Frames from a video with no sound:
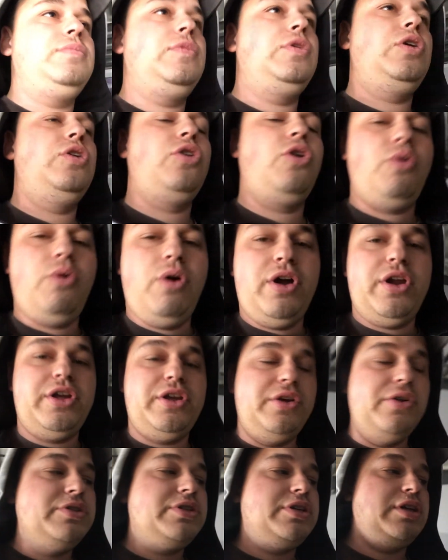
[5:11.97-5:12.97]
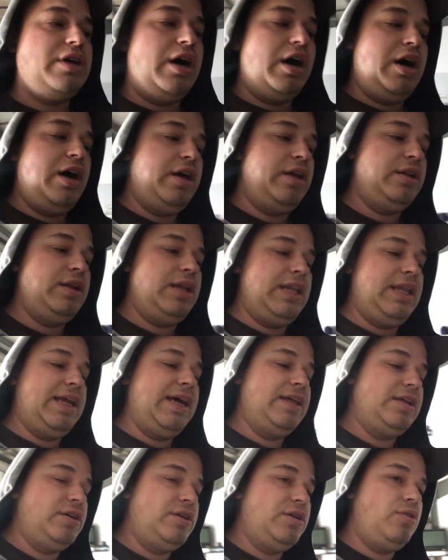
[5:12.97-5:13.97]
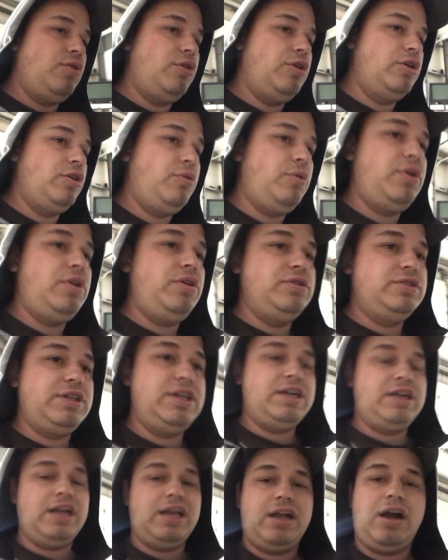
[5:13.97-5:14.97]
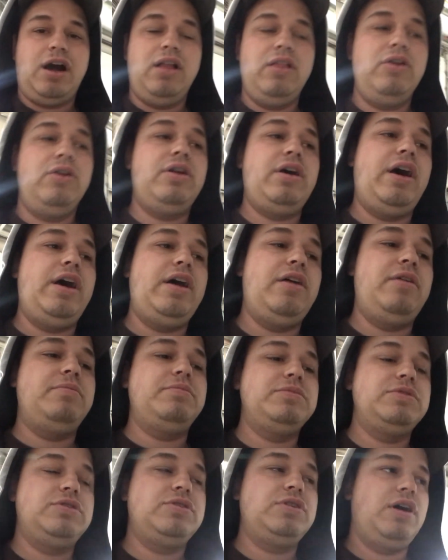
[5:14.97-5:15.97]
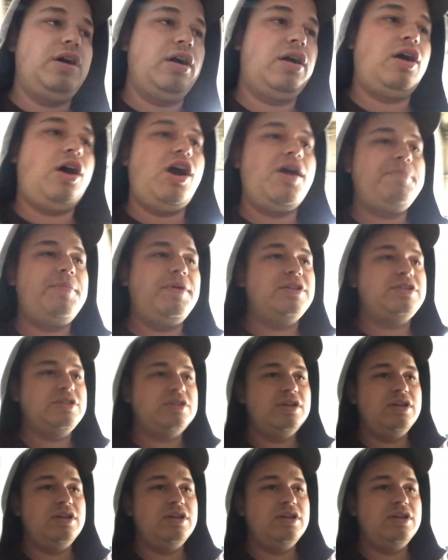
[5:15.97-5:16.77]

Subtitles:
You don't want to use it on leather, or you don't want to use it in any colored items. Carpets,